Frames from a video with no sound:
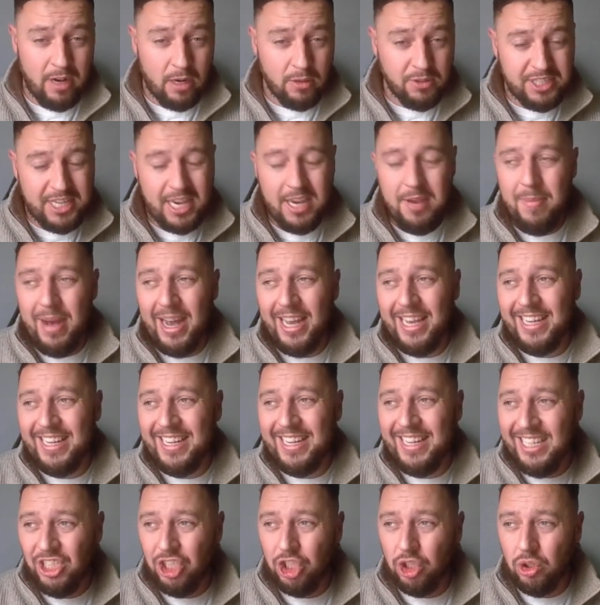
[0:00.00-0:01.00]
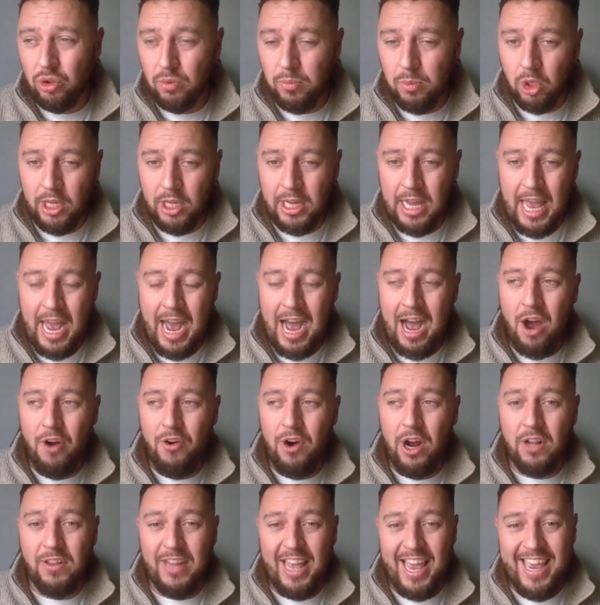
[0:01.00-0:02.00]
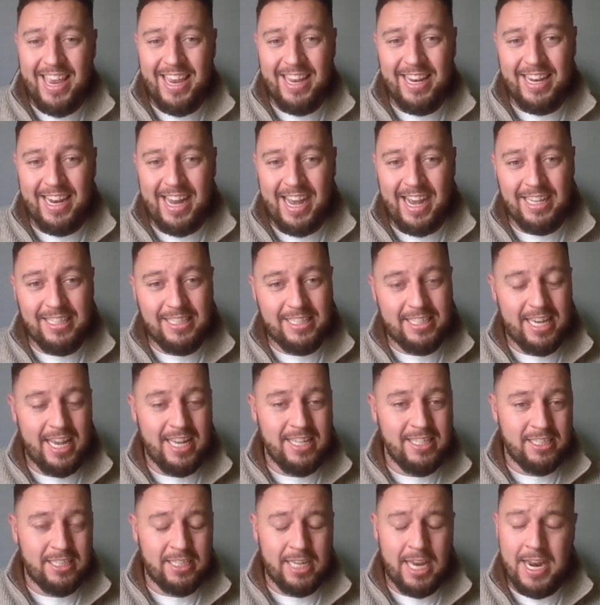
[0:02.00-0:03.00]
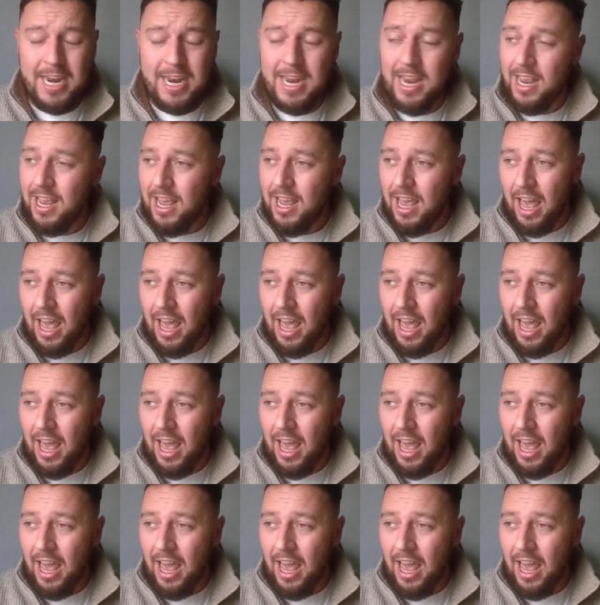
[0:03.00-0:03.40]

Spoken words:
I'll take my initial money at around 8, 9, 10 cents,